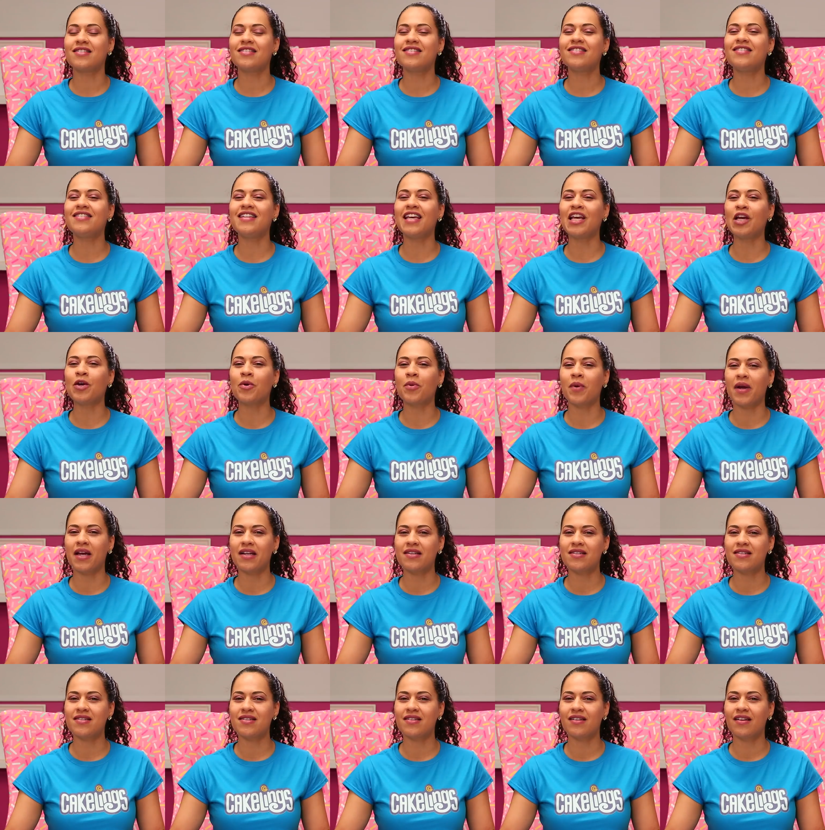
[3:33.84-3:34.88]

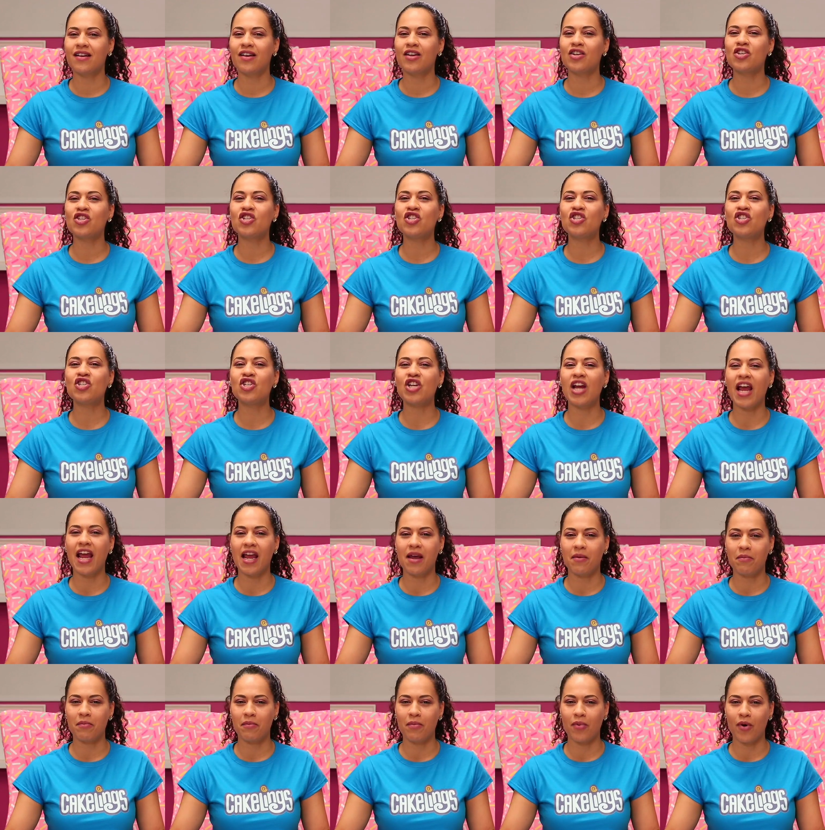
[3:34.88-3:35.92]
secret
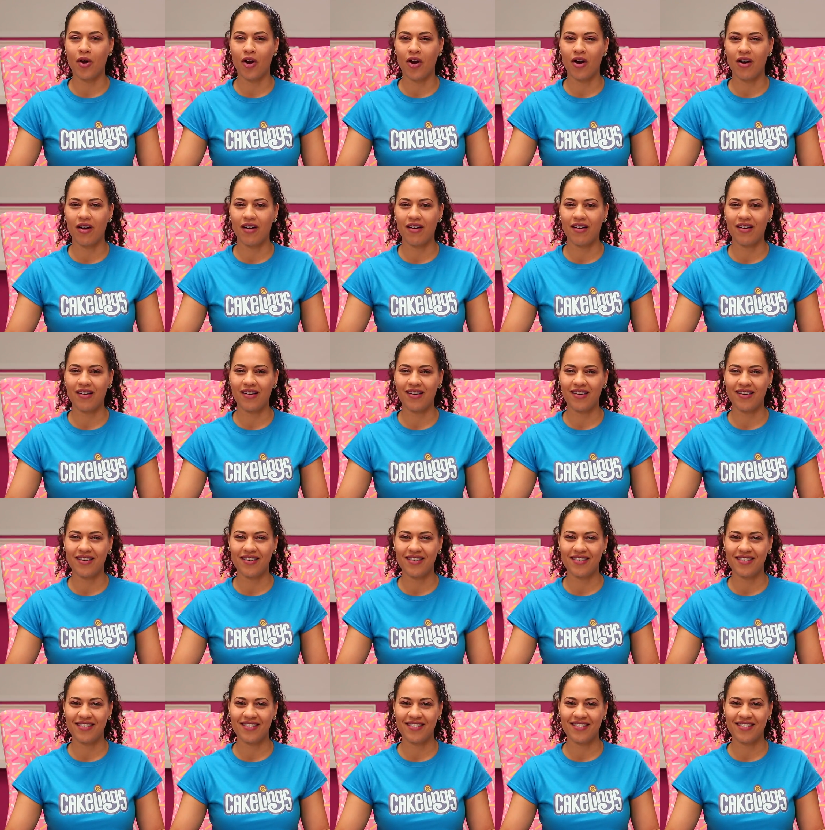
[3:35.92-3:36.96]
chamber. Chamber,
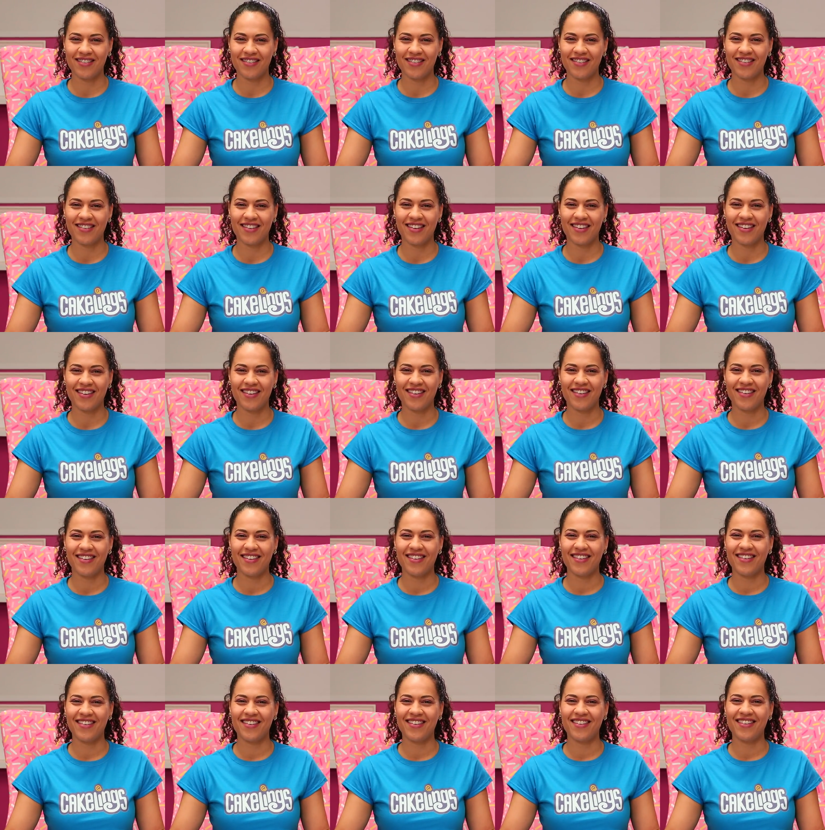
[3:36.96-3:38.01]
chamber, chamber.
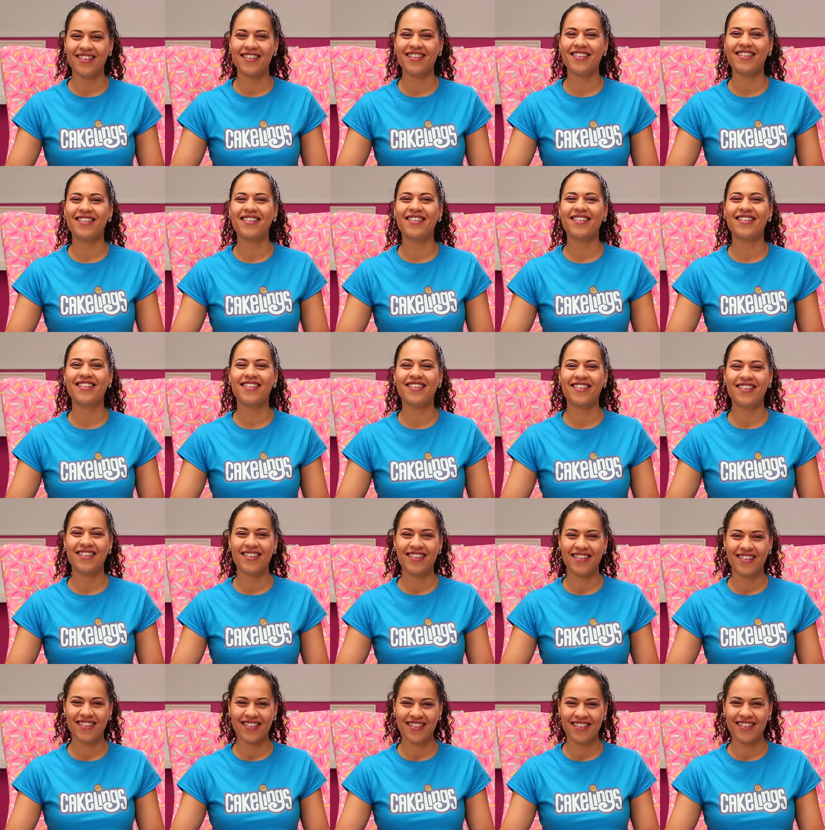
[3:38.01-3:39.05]
Oh,
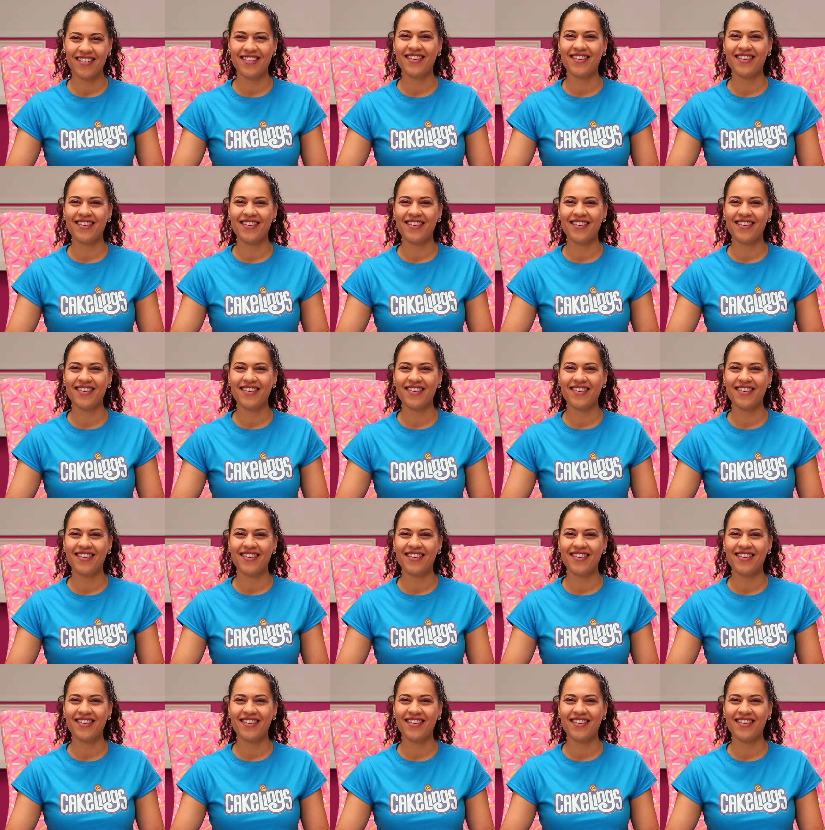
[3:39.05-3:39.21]
yes.